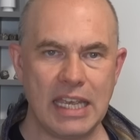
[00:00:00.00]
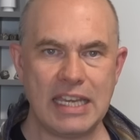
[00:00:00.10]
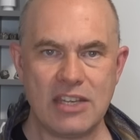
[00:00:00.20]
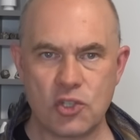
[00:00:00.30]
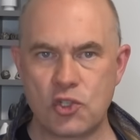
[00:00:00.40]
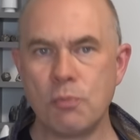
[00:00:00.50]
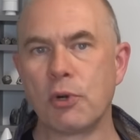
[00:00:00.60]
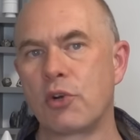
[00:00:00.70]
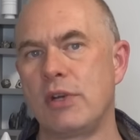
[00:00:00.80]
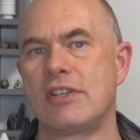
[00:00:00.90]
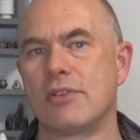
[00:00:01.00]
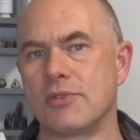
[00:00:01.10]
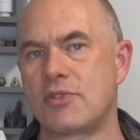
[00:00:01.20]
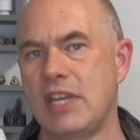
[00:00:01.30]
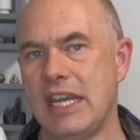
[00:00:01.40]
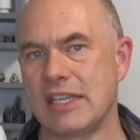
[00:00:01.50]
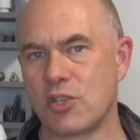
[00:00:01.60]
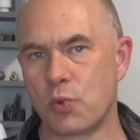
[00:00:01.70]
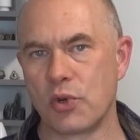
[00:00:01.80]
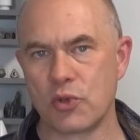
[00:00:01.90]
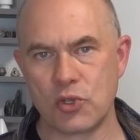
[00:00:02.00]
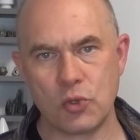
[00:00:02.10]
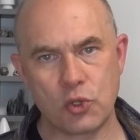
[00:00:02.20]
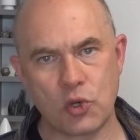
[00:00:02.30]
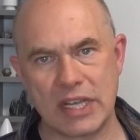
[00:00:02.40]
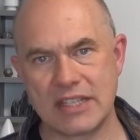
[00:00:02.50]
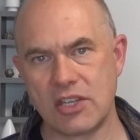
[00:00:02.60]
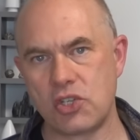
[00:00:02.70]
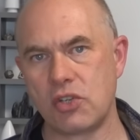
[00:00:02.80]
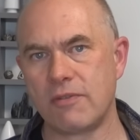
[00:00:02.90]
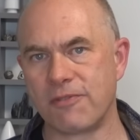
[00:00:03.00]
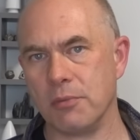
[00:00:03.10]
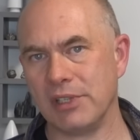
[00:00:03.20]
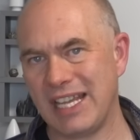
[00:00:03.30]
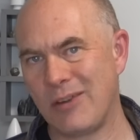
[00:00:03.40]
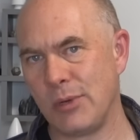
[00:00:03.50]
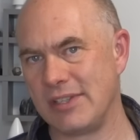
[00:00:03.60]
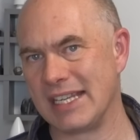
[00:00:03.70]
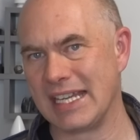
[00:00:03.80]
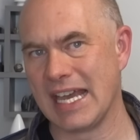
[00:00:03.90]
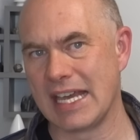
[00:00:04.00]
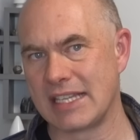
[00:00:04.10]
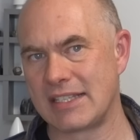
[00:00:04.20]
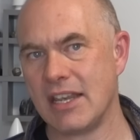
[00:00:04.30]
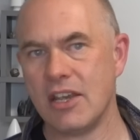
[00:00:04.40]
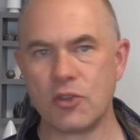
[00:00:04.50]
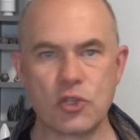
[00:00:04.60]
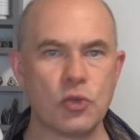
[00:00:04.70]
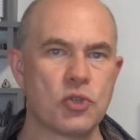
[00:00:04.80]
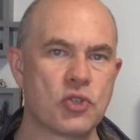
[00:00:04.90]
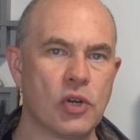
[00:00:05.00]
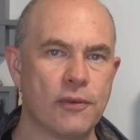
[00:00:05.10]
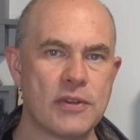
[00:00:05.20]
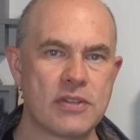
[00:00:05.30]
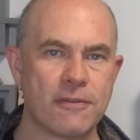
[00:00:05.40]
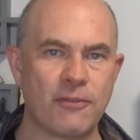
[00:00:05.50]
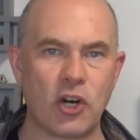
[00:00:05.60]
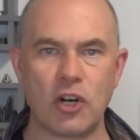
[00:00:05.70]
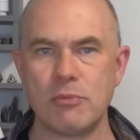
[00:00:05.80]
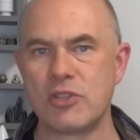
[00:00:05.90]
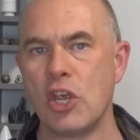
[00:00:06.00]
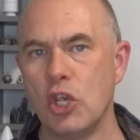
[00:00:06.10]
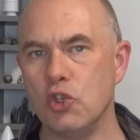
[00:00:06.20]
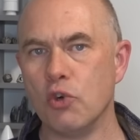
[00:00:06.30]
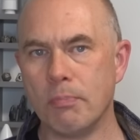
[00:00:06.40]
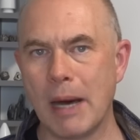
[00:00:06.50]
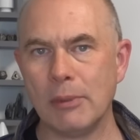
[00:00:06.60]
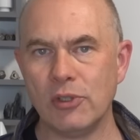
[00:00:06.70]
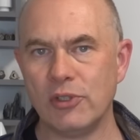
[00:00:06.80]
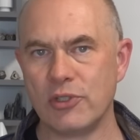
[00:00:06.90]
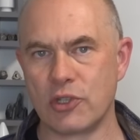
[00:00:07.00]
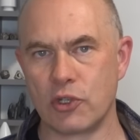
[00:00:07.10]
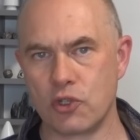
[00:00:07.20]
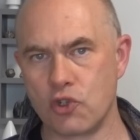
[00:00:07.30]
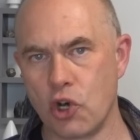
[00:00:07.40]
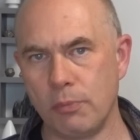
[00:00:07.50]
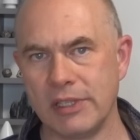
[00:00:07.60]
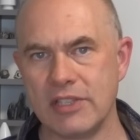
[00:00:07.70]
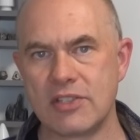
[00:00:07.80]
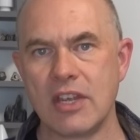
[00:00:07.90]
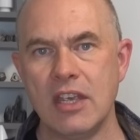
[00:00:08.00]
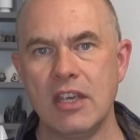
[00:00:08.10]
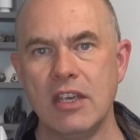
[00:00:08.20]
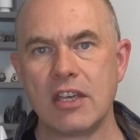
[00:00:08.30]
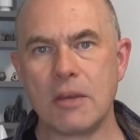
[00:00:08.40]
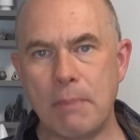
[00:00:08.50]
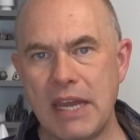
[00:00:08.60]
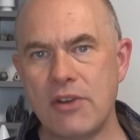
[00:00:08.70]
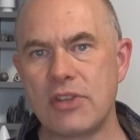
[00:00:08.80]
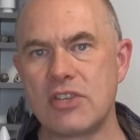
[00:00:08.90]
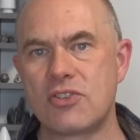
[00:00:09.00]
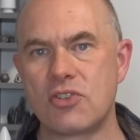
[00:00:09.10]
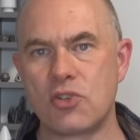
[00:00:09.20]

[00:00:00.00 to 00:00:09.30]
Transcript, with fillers: A supercritical state is where there's no transition from liquid to gas. There's no surface that forms, no bubbles or droplets. Compare this